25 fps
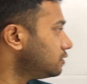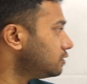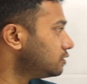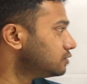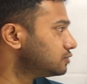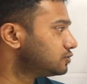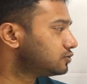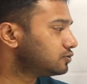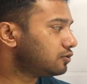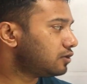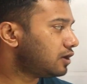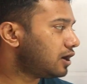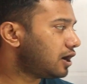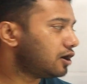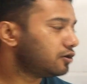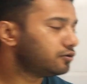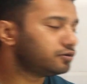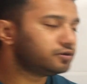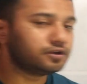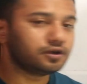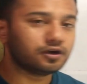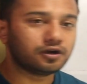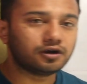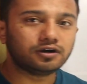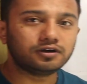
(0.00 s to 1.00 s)
So out
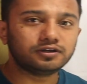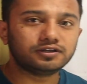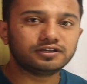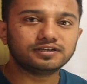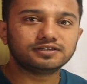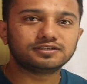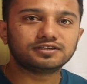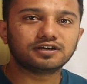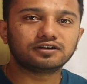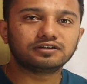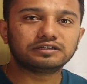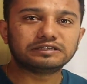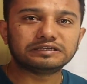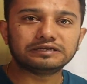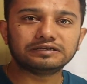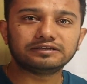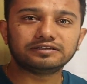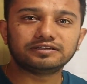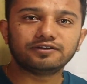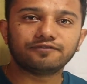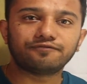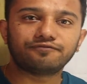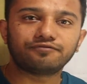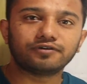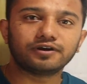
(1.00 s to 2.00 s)
here, these are the
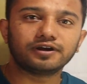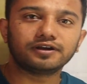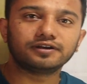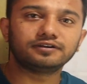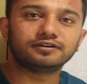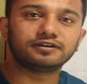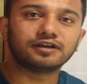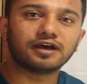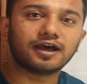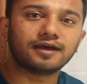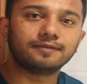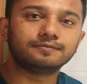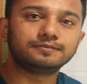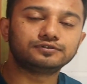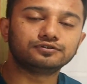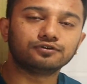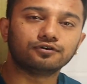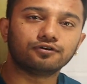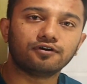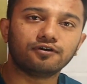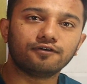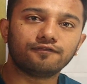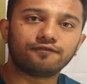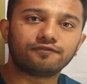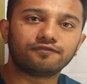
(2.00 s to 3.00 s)
different types
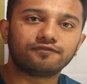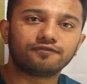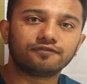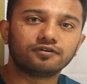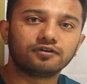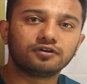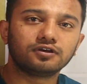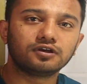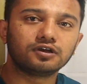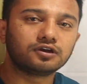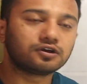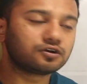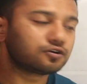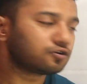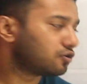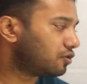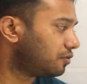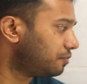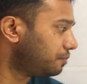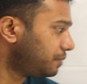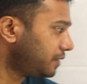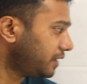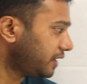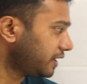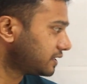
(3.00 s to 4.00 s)
of
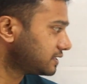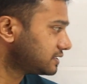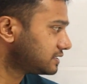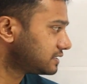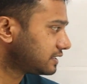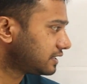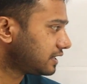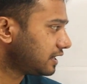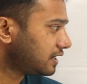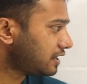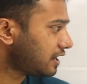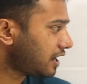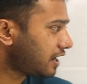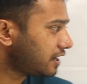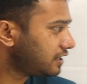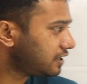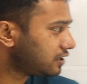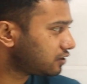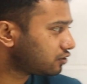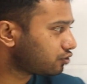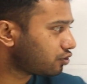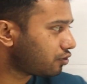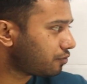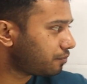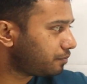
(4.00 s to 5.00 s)
complex.
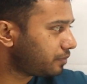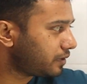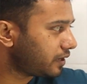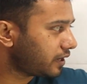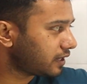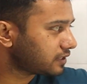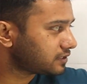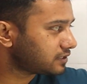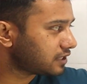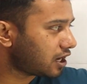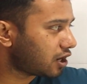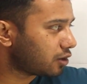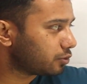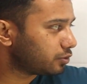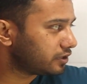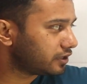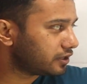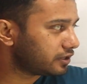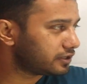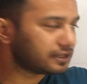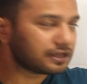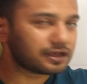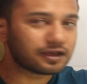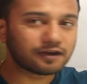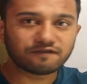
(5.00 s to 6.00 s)
Cationic complex, out here
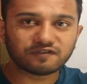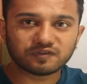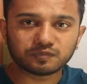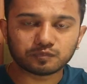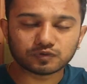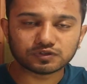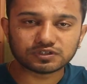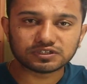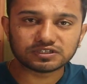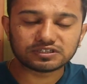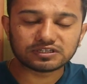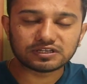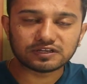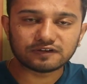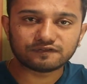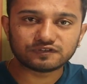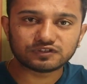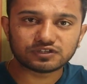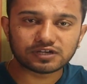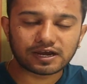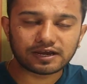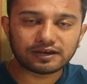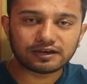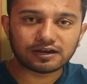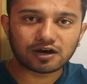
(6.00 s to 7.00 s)
they have a positive
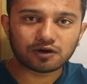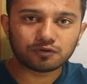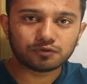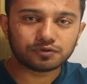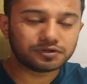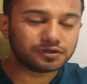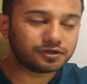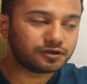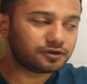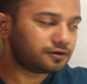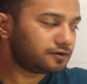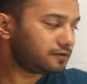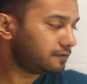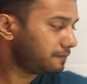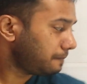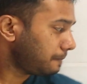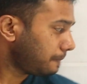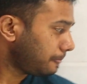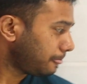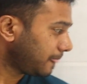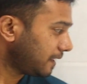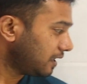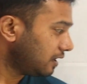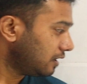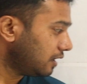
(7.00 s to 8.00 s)
sign out here.
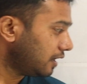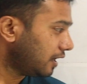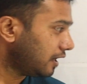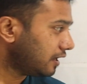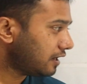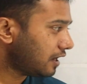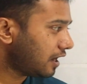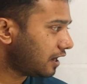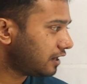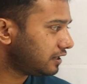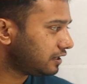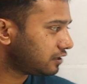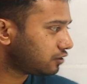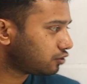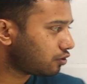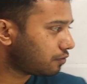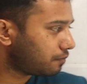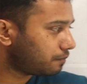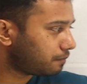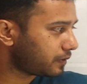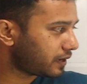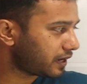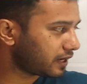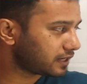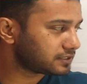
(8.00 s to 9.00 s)
Anionic
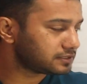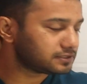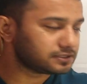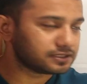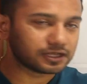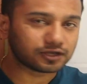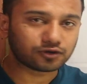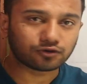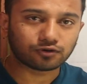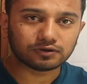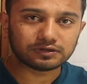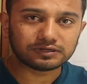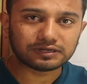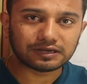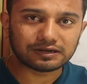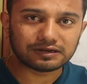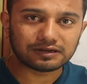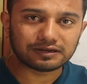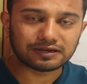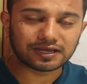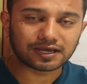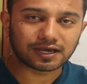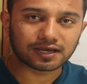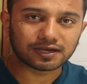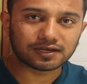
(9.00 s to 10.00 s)
complex, they contain a
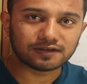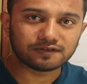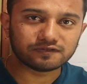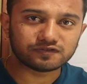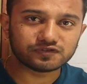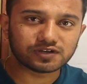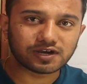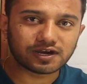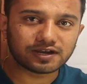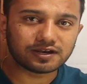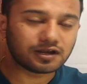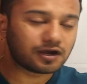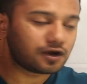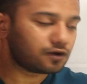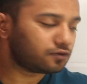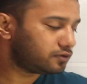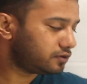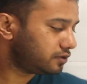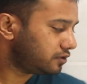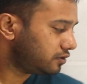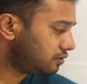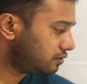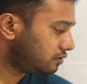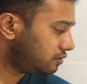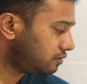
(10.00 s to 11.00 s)
negative sign out
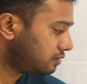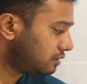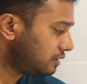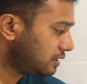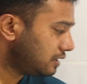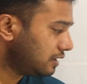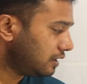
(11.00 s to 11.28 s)
here.